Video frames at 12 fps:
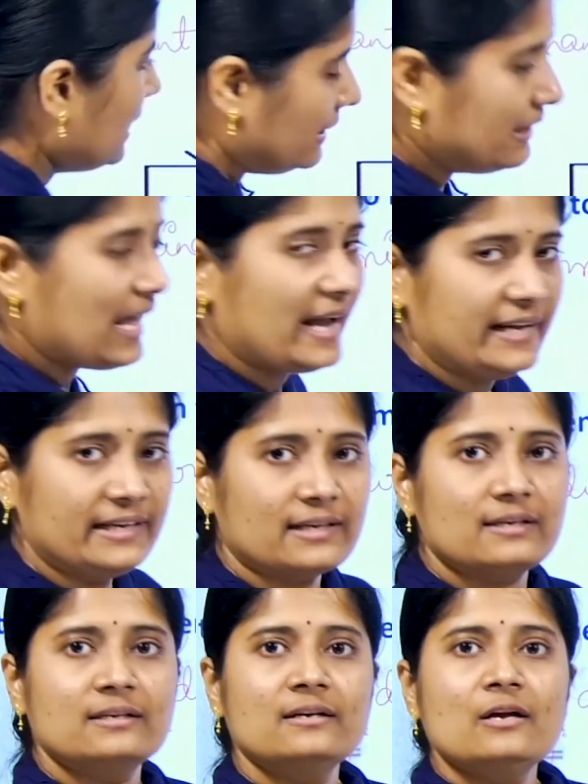Like
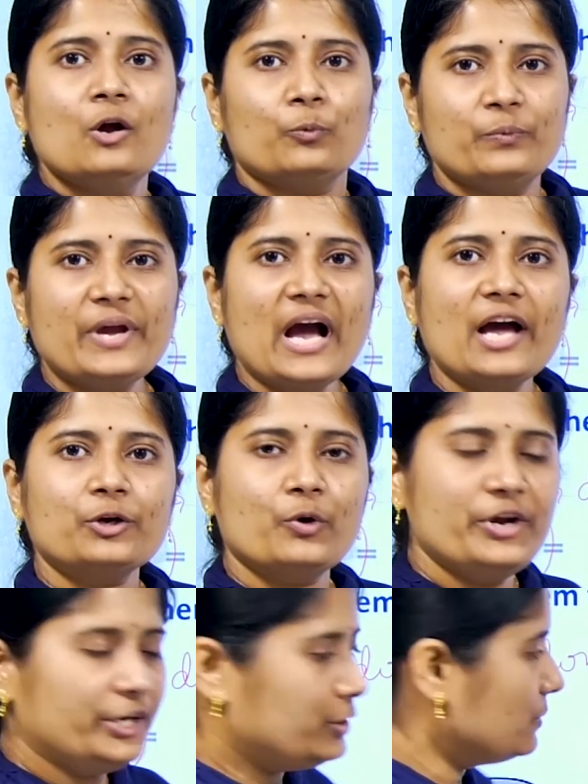we are
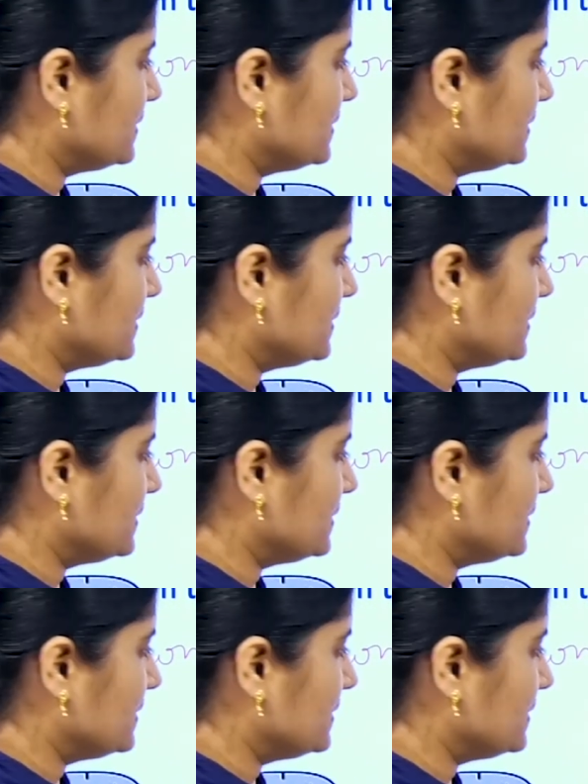going to